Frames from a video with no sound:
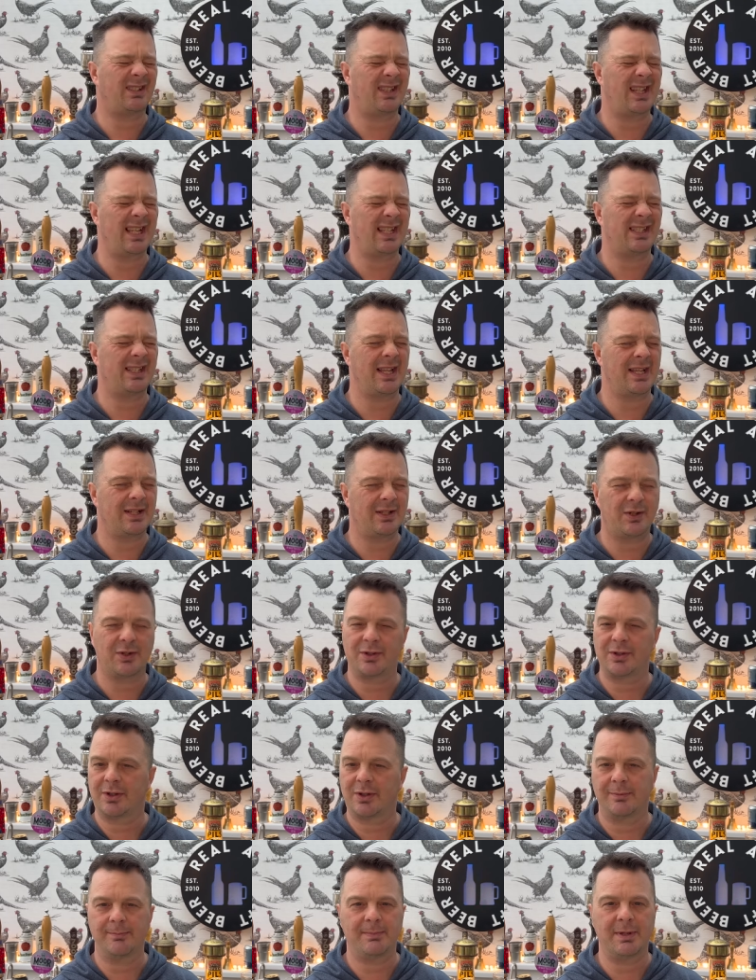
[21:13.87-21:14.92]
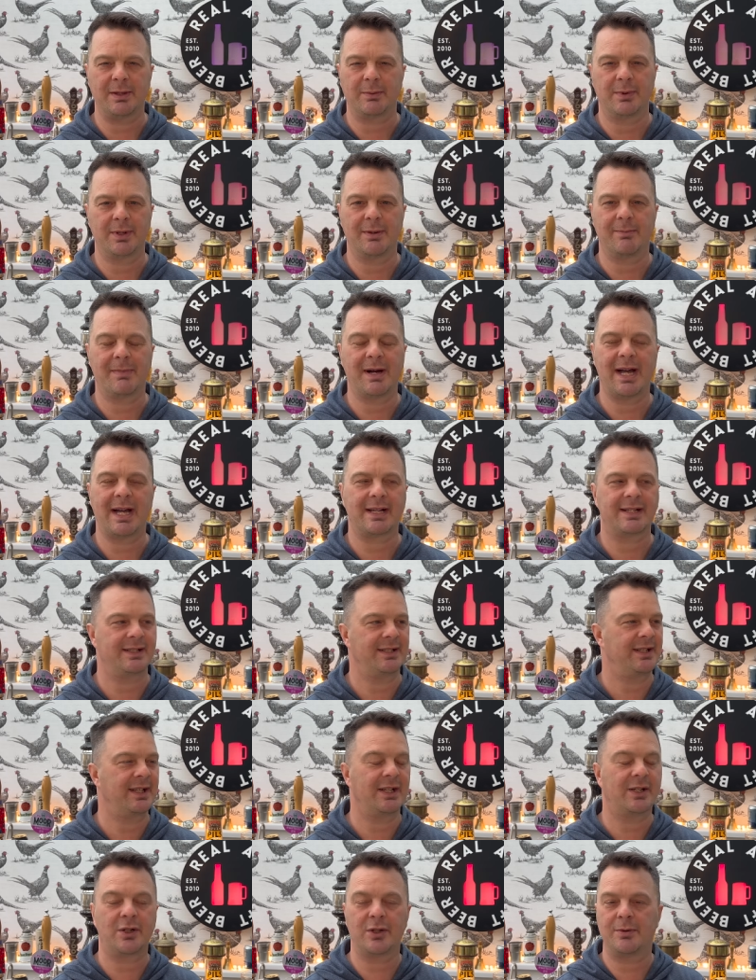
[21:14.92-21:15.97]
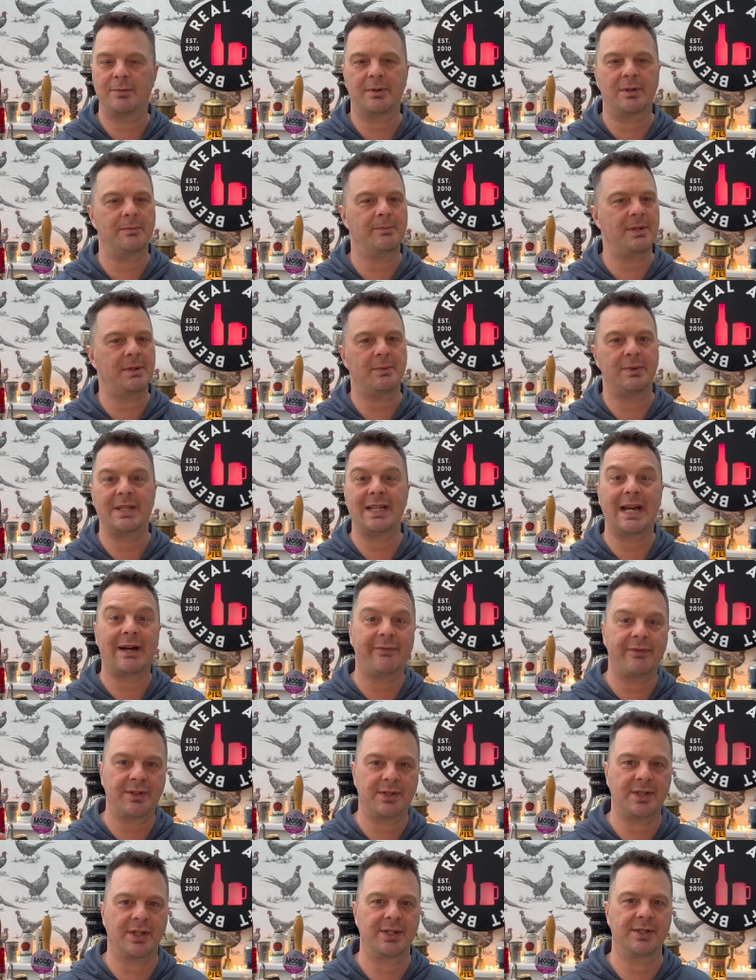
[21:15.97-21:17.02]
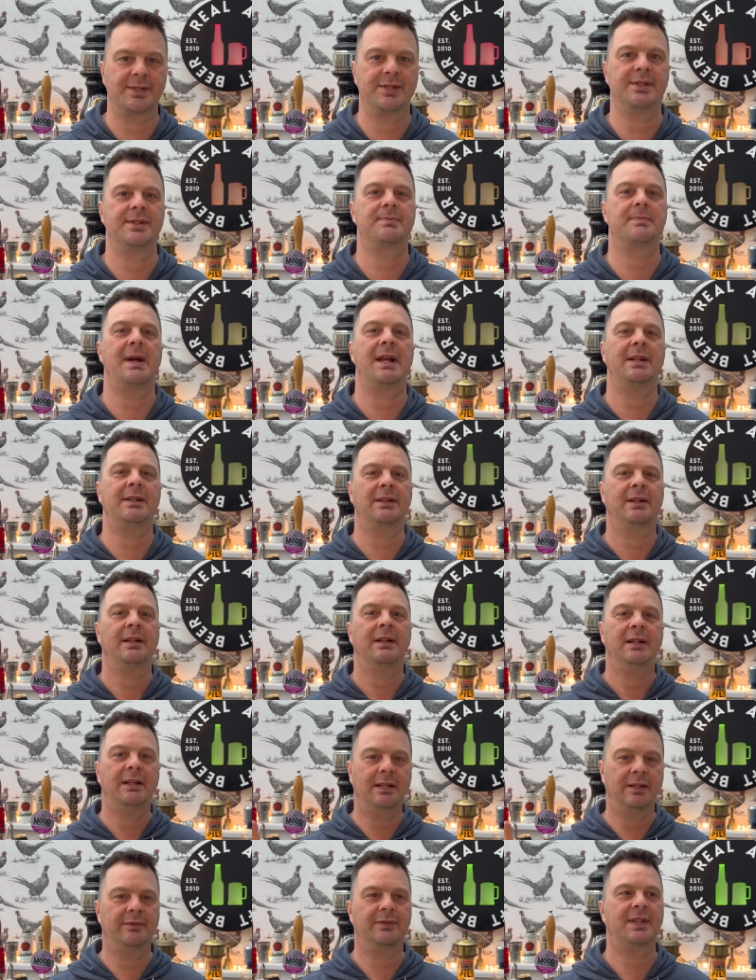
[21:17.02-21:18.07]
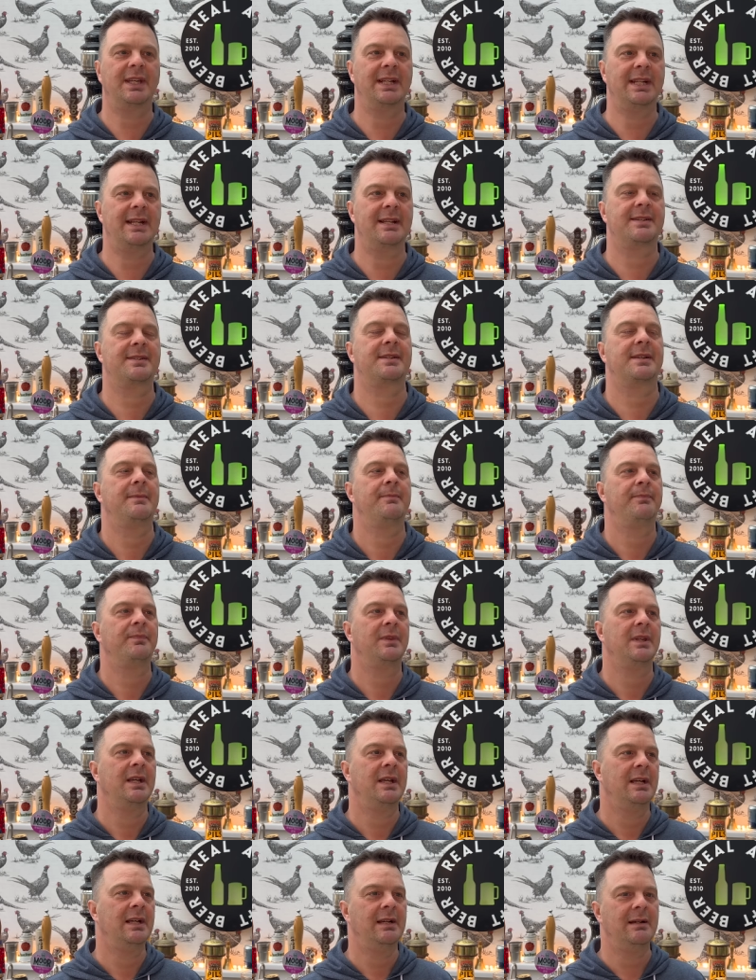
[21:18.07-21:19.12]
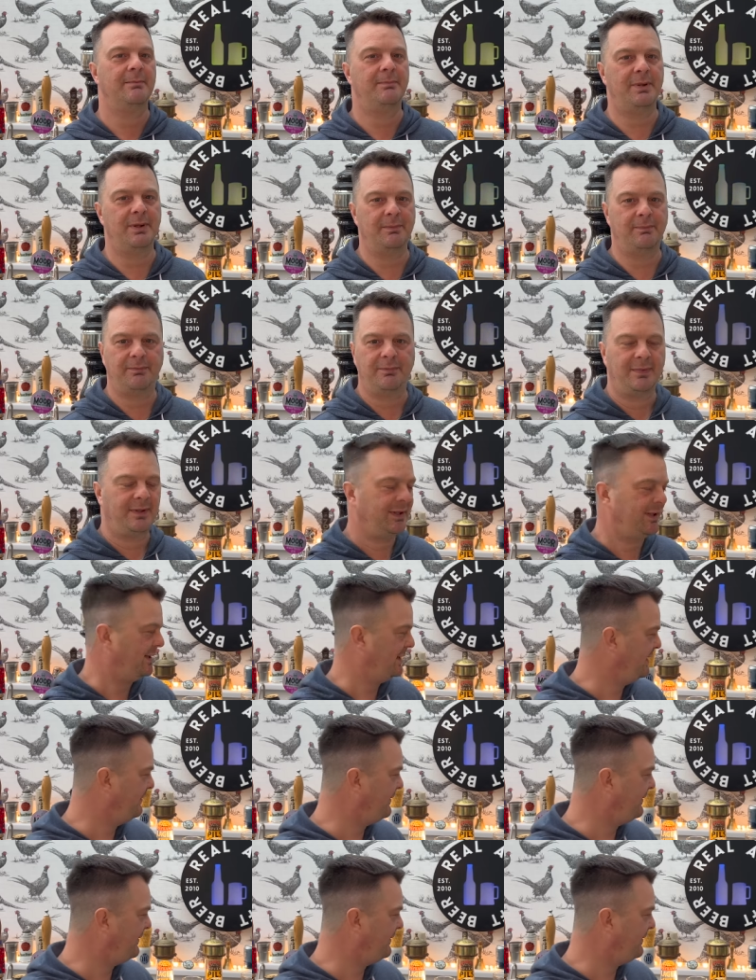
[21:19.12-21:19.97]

they, they couldn't compete with the marketing, they couldn't compete with the advertising spend of Guinness. But if